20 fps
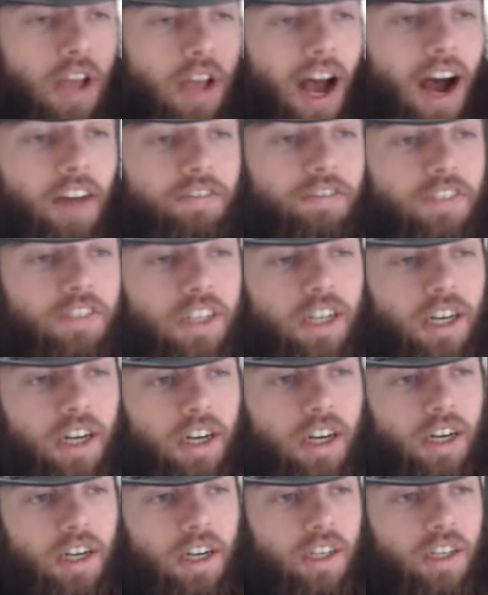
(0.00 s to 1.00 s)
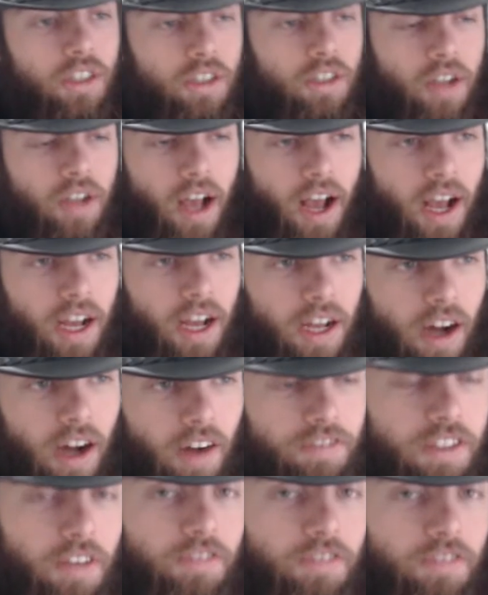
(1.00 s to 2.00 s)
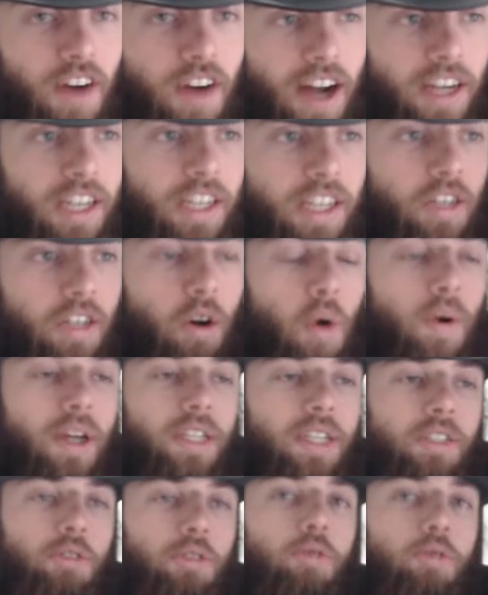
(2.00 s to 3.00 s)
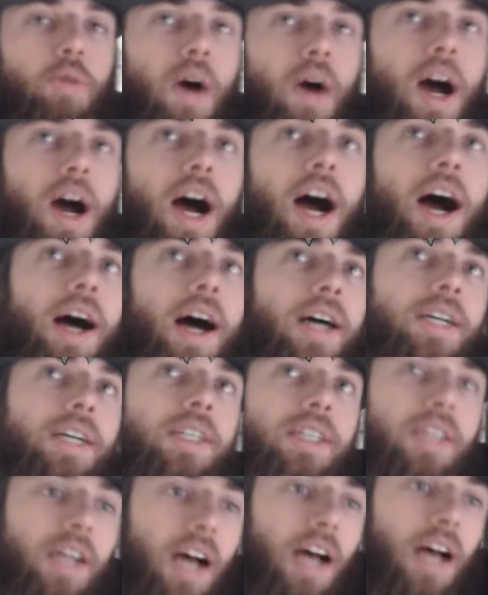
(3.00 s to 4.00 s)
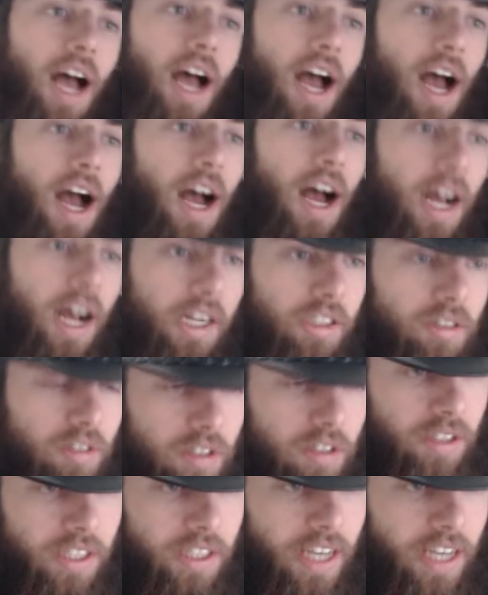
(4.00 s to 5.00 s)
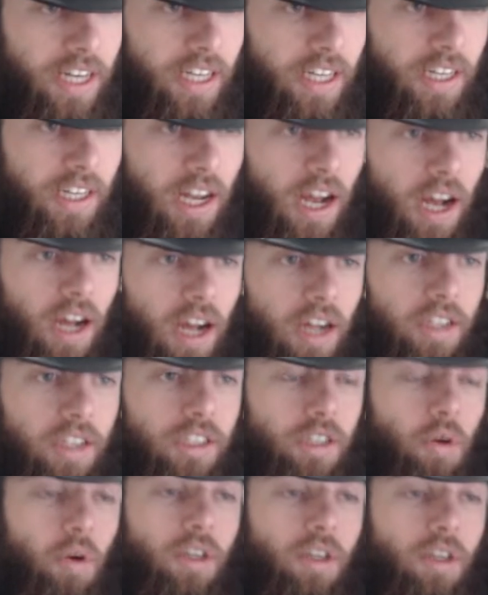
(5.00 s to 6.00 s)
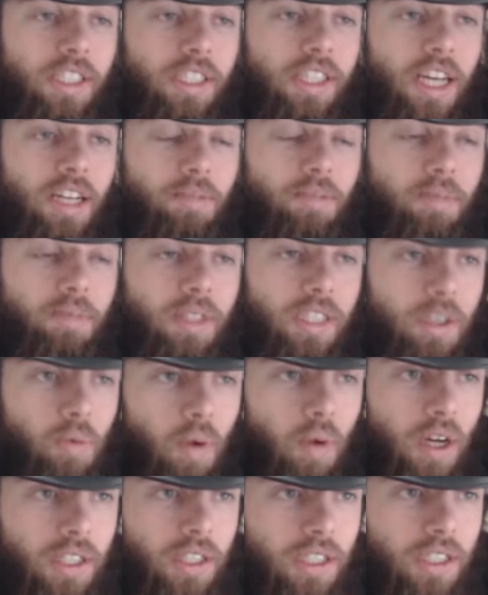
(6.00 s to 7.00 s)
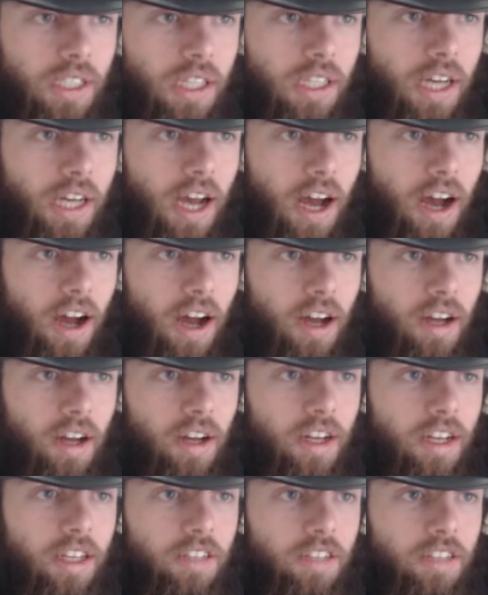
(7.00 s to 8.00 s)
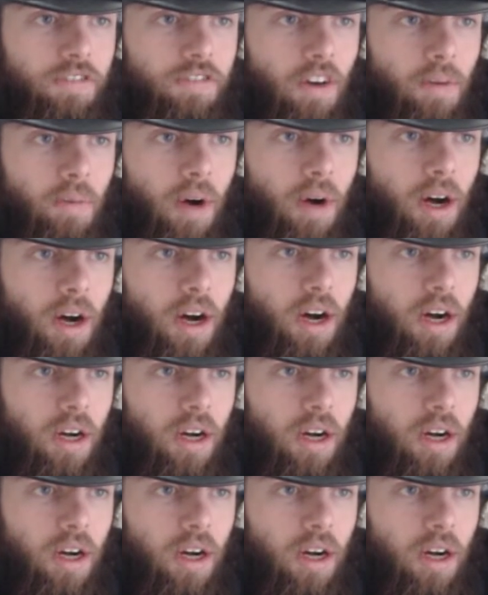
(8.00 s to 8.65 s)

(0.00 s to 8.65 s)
after uh, after finally going to uh, uh getting the only statement he wants uh, is from uh,